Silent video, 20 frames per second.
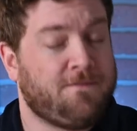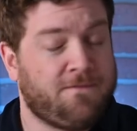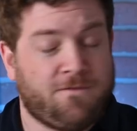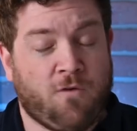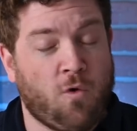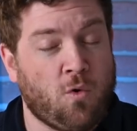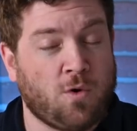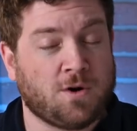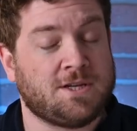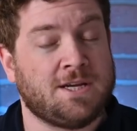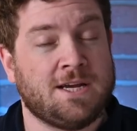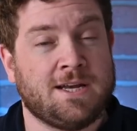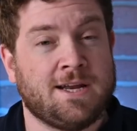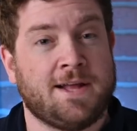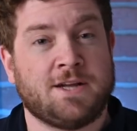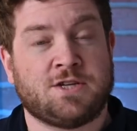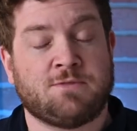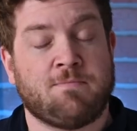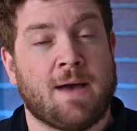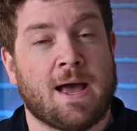
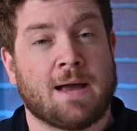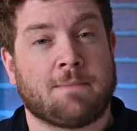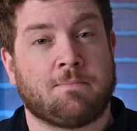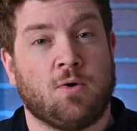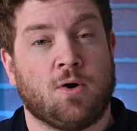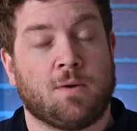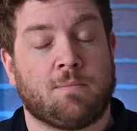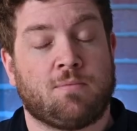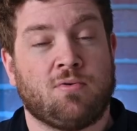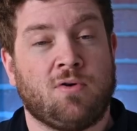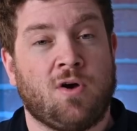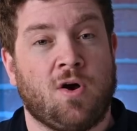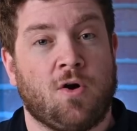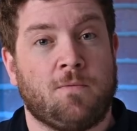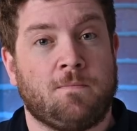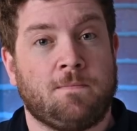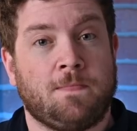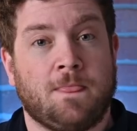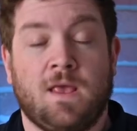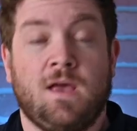14-inch MacBook Pro.
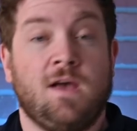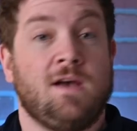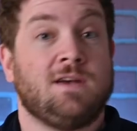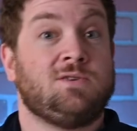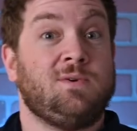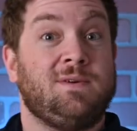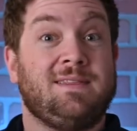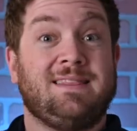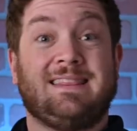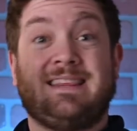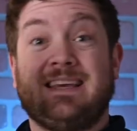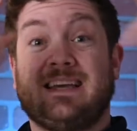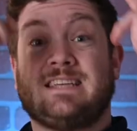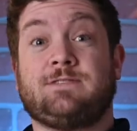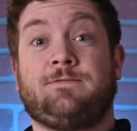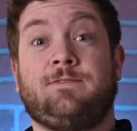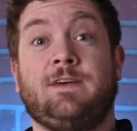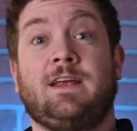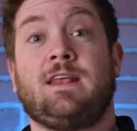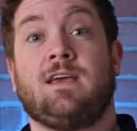So in
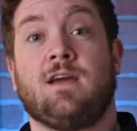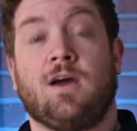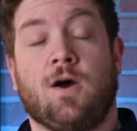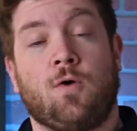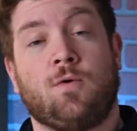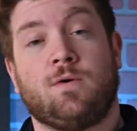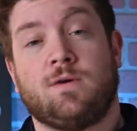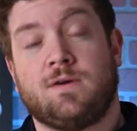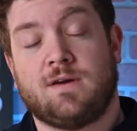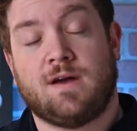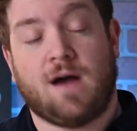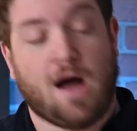this video,